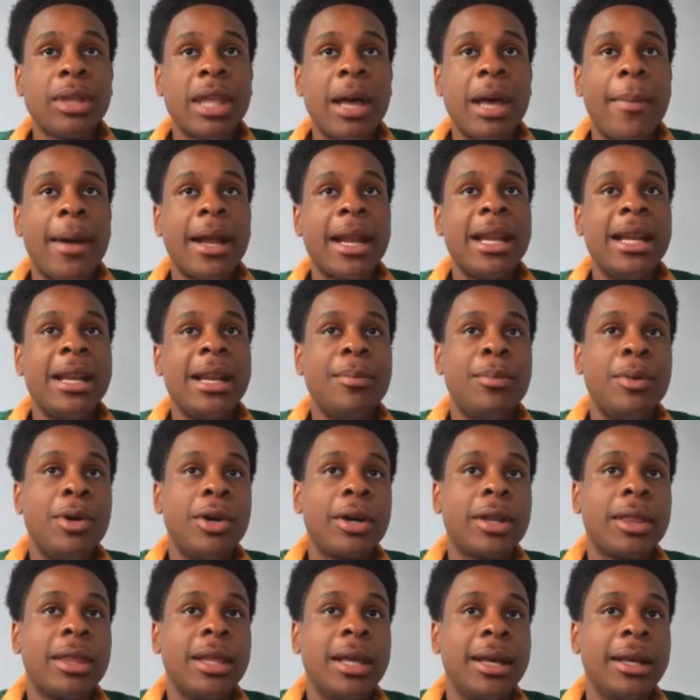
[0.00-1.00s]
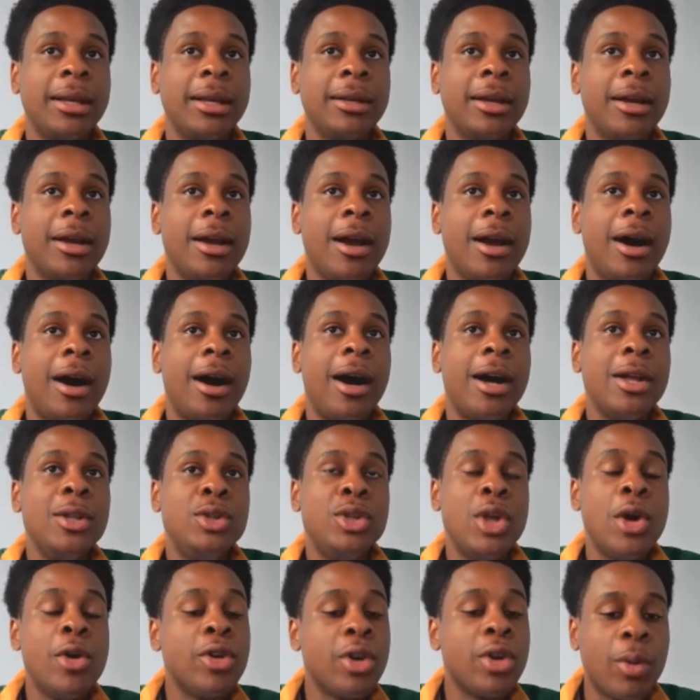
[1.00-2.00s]
you said with that Manny Libbok thing, I
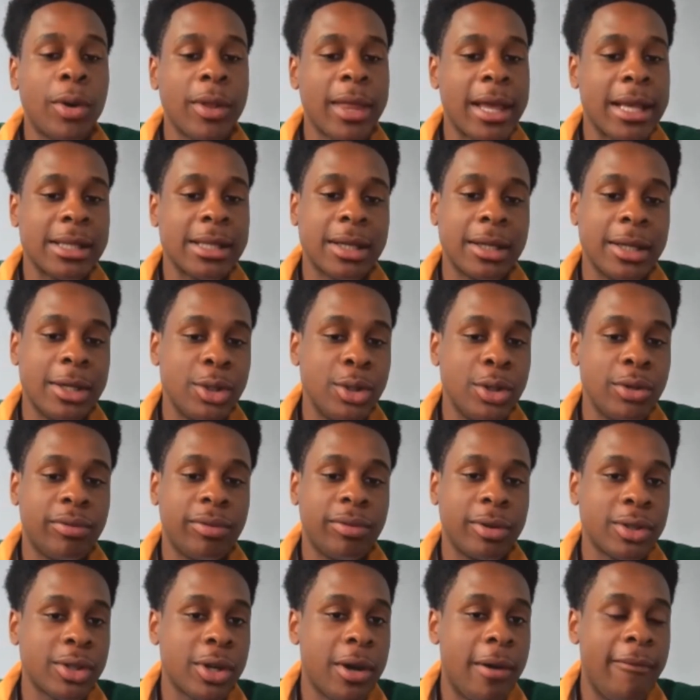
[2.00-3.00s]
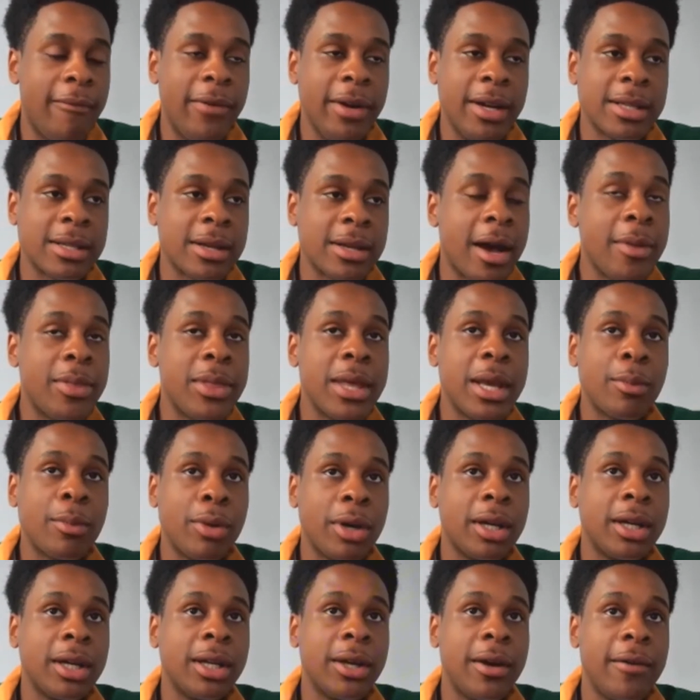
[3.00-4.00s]
don't know what that's going to do for his confidence. I
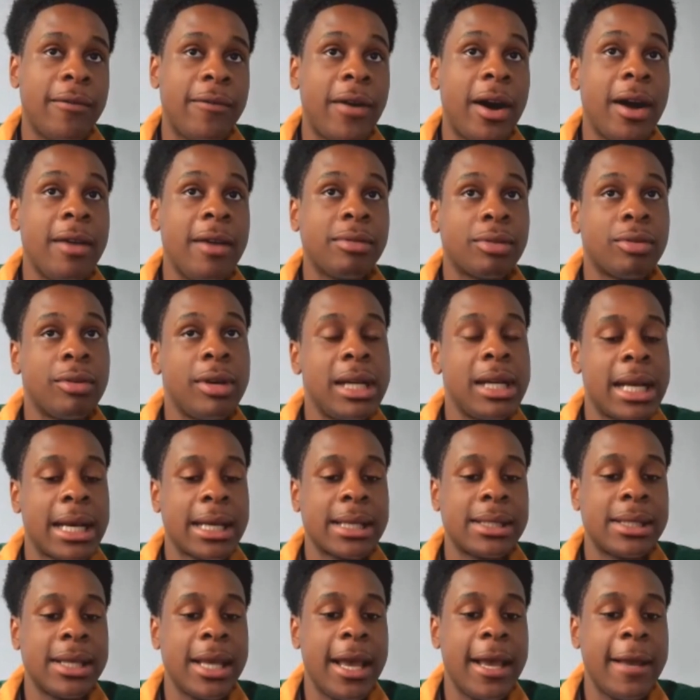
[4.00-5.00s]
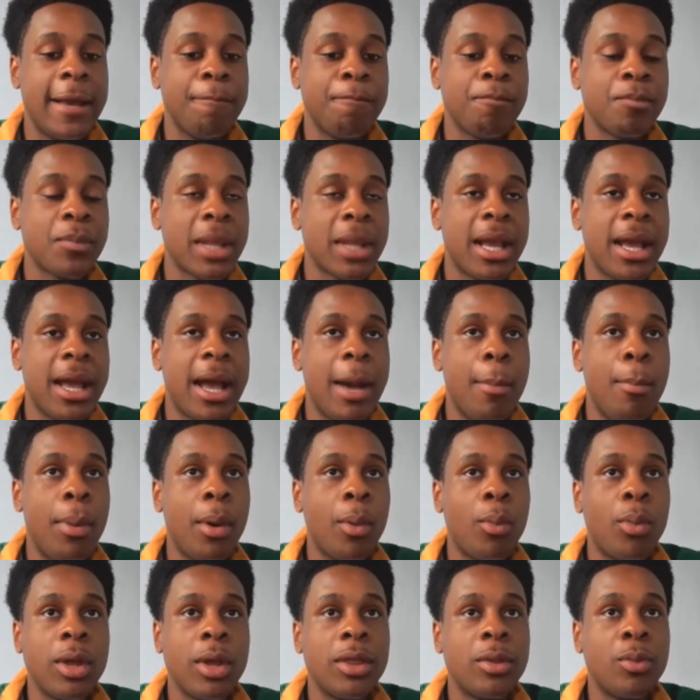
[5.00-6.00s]
think we're going to go 5-3 next game.
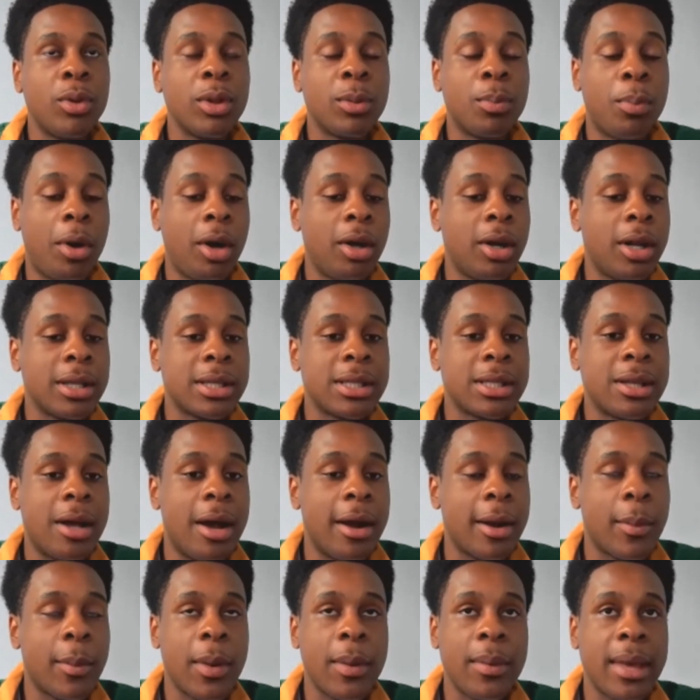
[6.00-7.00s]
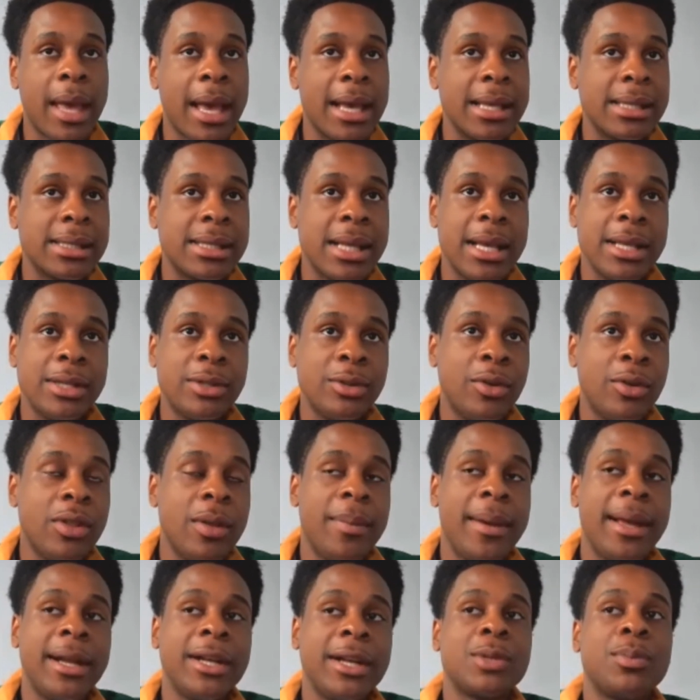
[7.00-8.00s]
But with Pollard starting, maybe Este isn't on
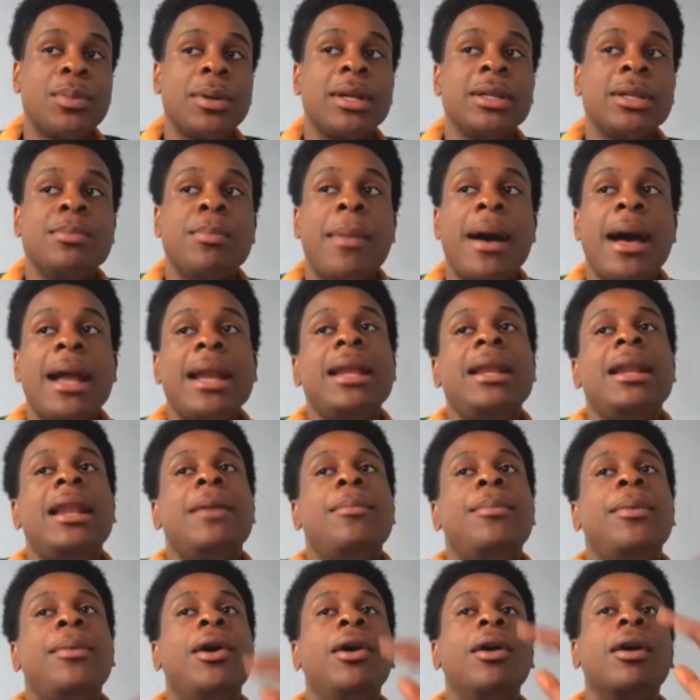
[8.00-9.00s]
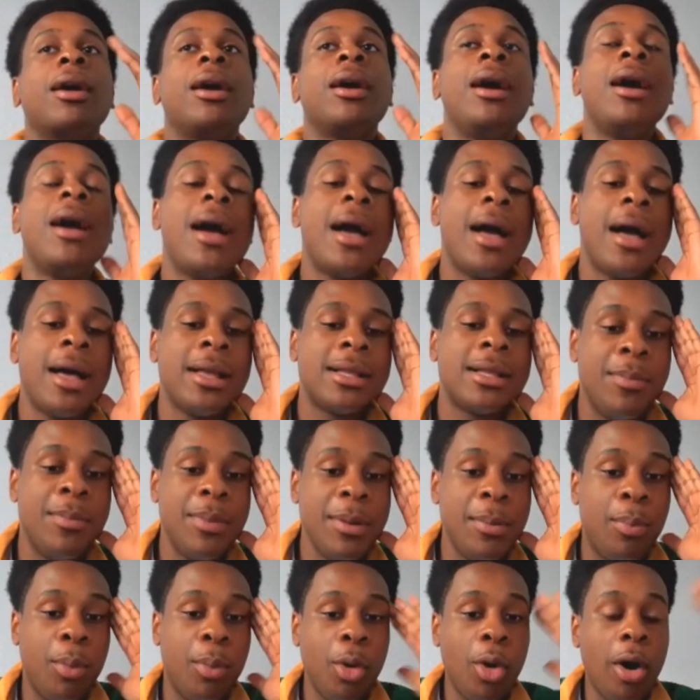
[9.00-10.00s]
the bench, because Manny Libbok,
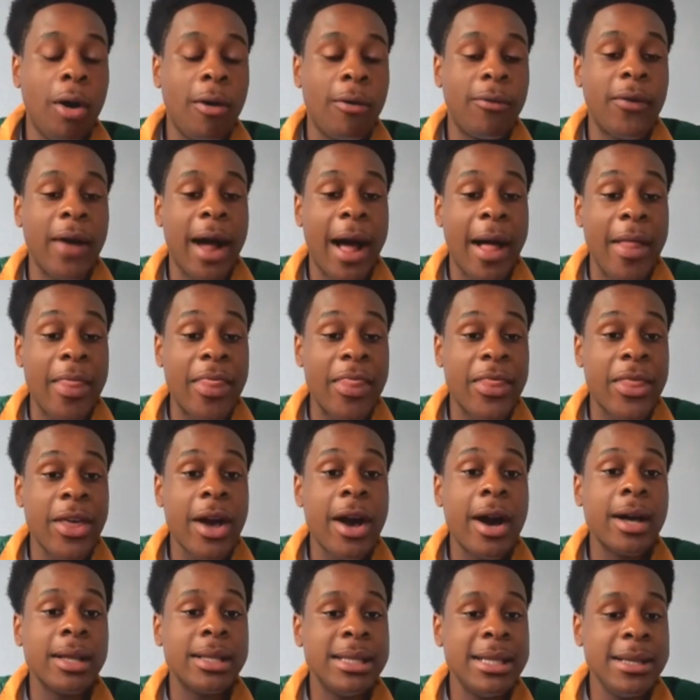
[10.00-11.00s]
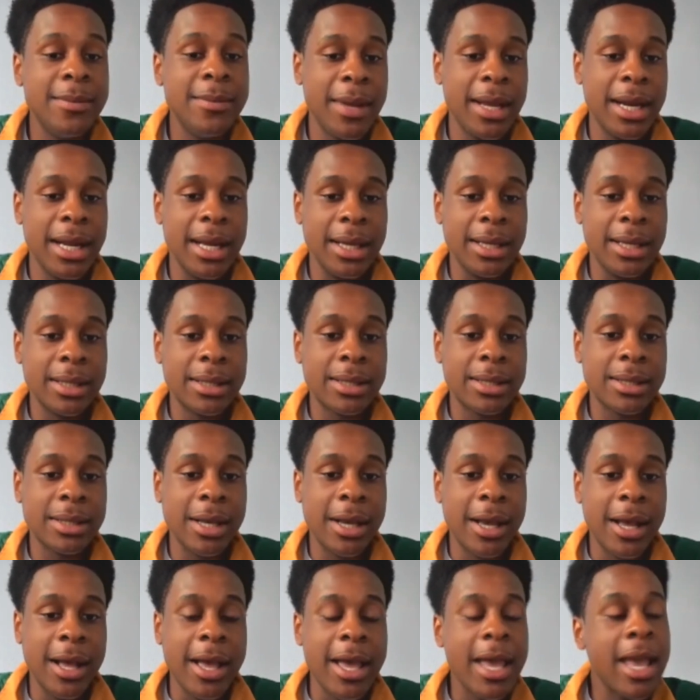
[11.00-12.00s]
to be bought off at 30
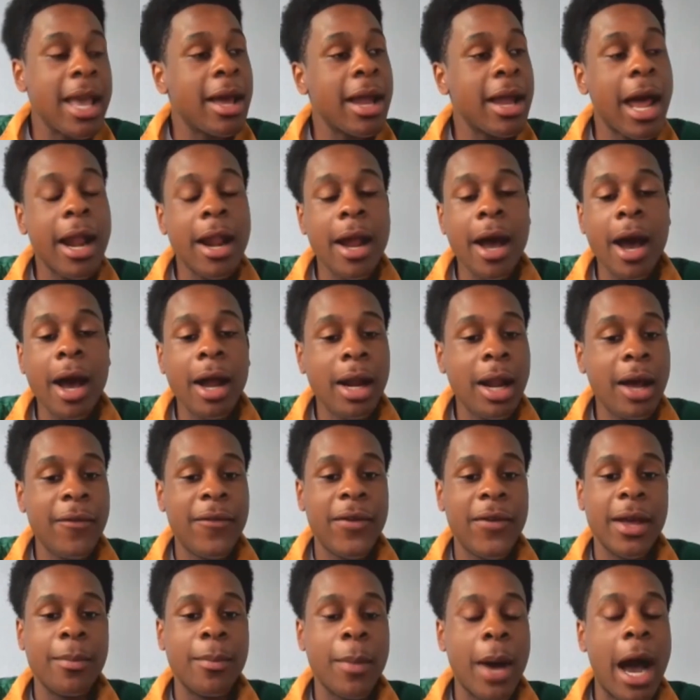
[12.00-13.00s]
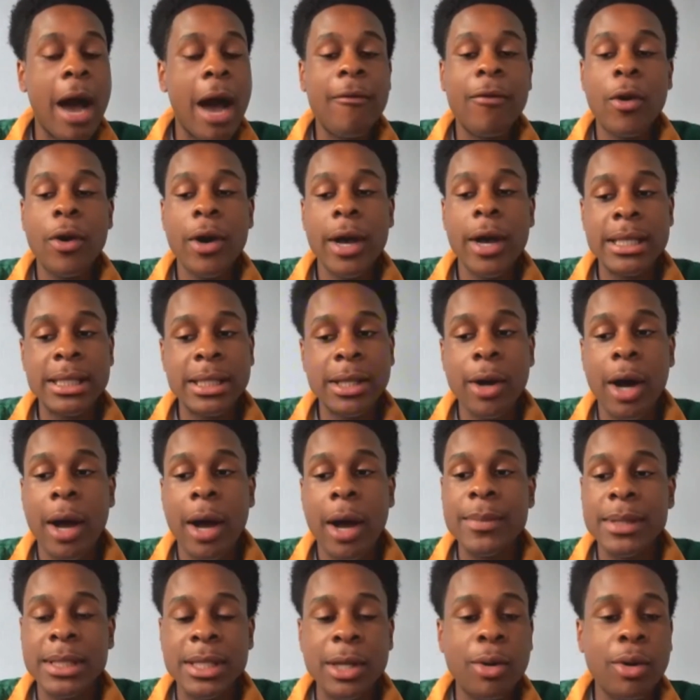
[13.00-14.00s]
minutes, and I love him. I'm
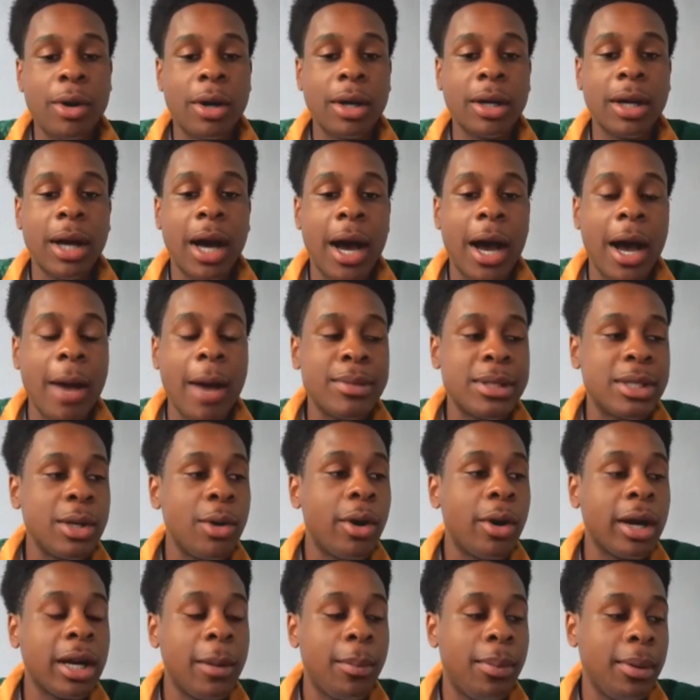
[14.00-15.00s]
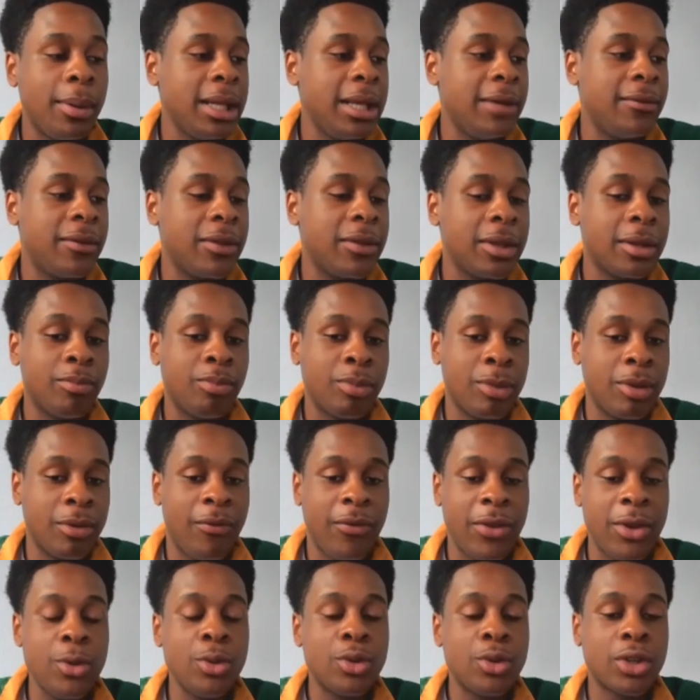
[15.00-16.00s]
still gonna believe in
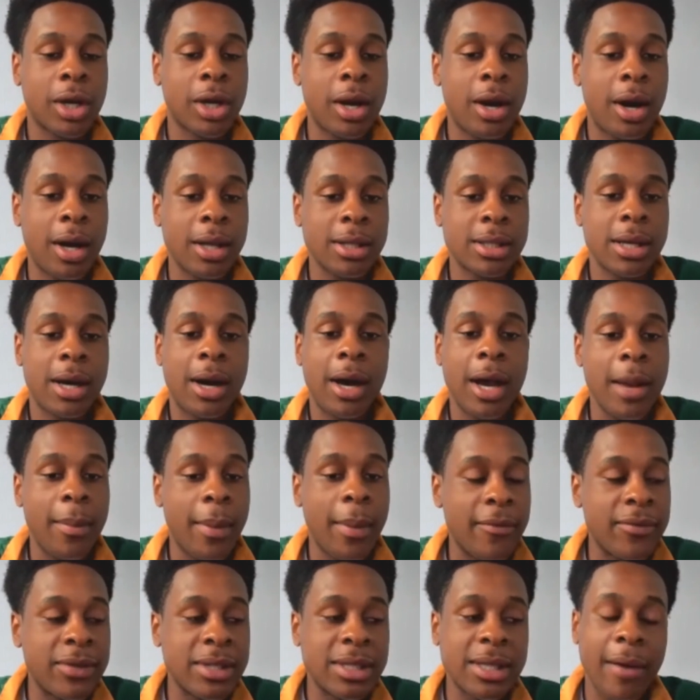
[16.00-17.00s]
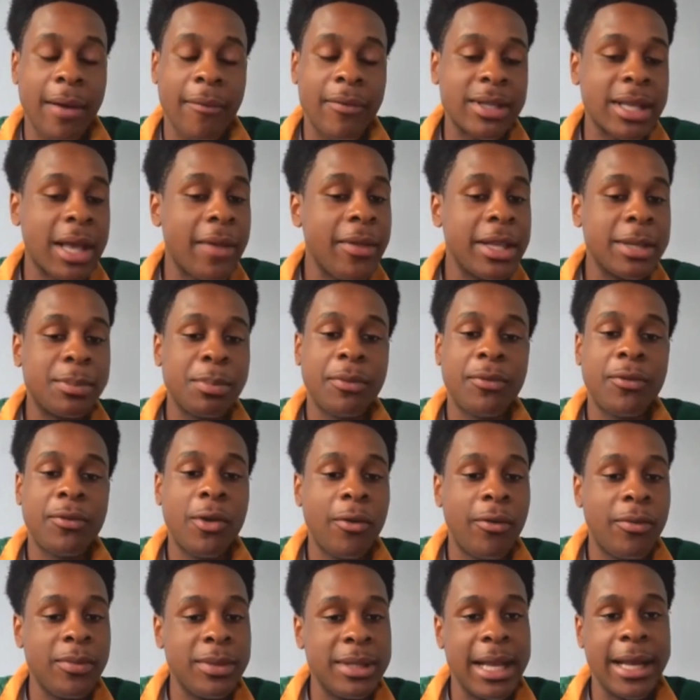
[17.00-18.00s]
the future Carter hype. I've said this
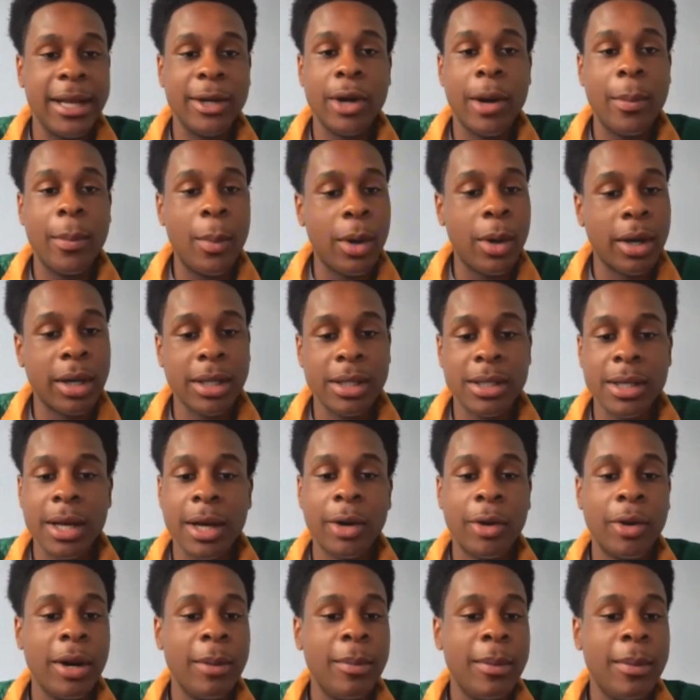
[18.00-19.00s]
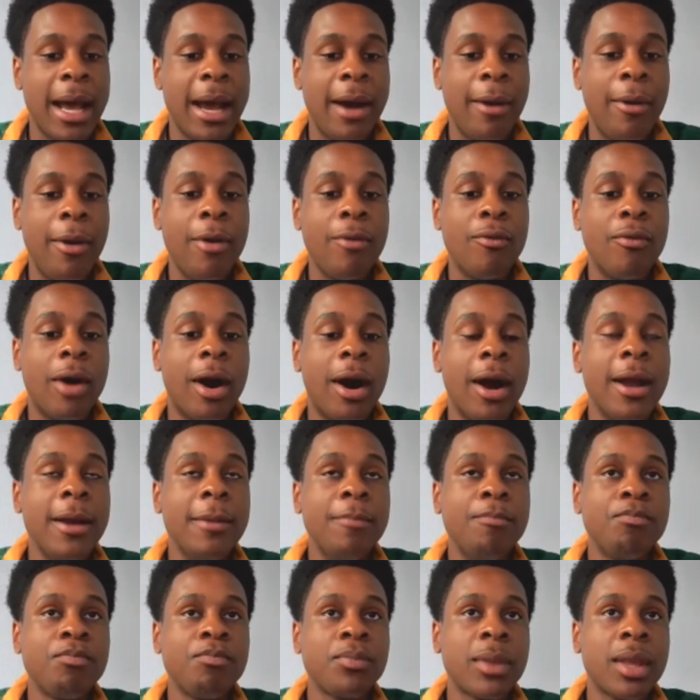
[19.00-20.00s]
before from Dado. I'm not gonna turn on him now,
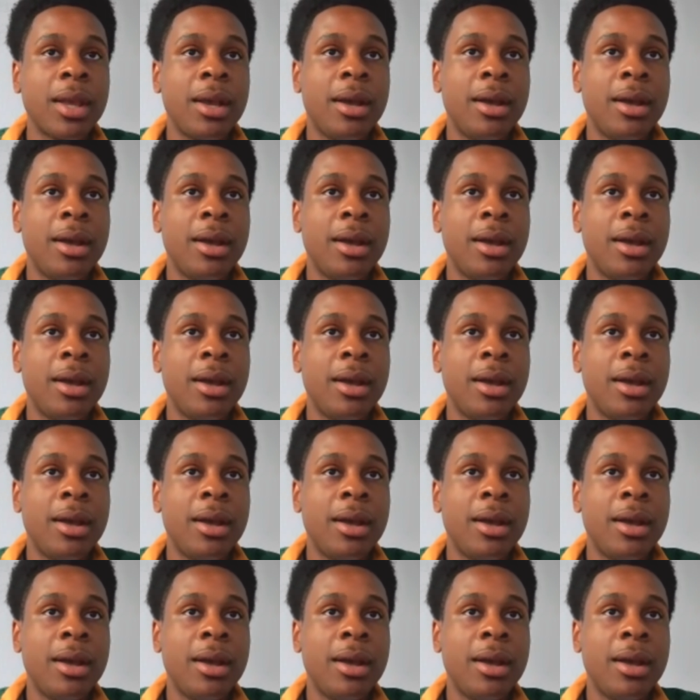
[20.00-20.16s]
right?